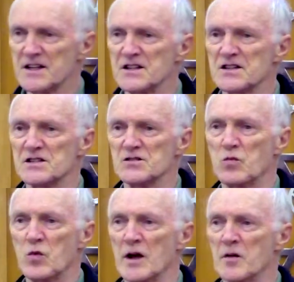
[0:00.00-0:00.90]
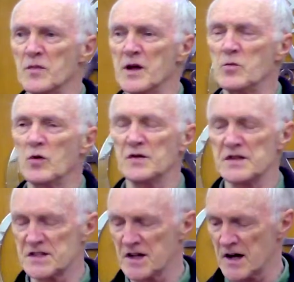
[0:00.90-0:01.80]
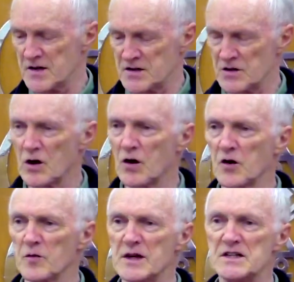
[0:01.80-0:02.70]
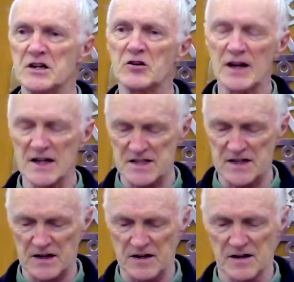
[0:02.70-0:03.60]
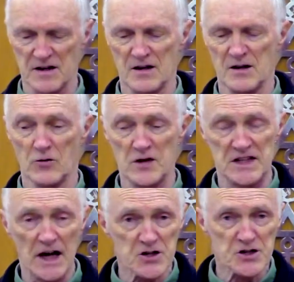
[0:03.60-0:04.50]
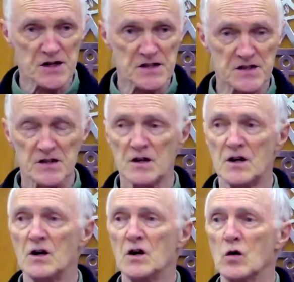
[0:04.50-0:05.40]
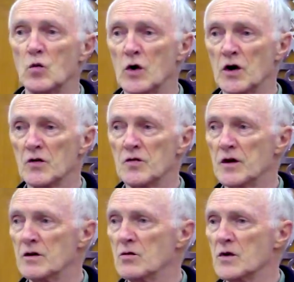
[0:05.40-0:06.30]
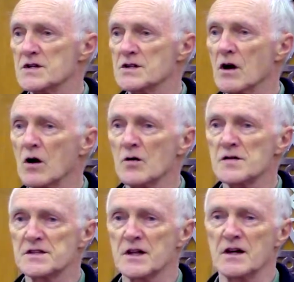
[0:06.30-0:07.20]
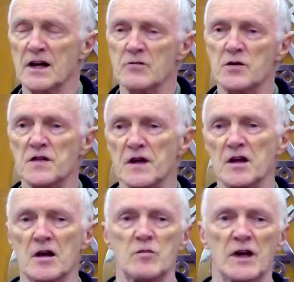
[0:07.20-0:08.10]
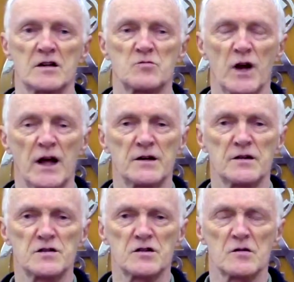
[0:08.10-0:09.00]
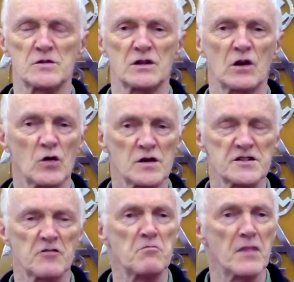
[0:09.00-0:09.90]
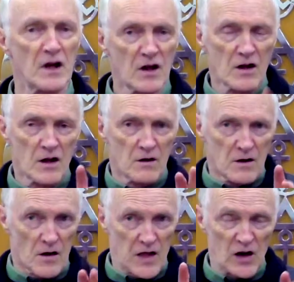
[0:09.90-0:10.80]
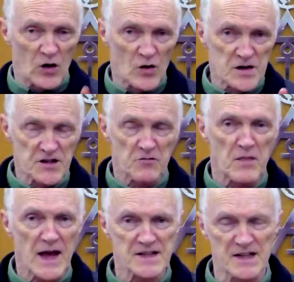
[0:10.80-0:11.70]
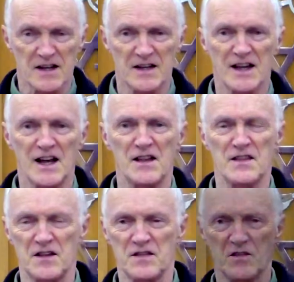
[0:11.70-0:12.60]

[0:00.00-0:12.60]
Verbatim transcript: It is where people decide to hold a materialistic, reductionist worldview, which holds that everything can be explained in terms of the laws of, the laws of matter, and that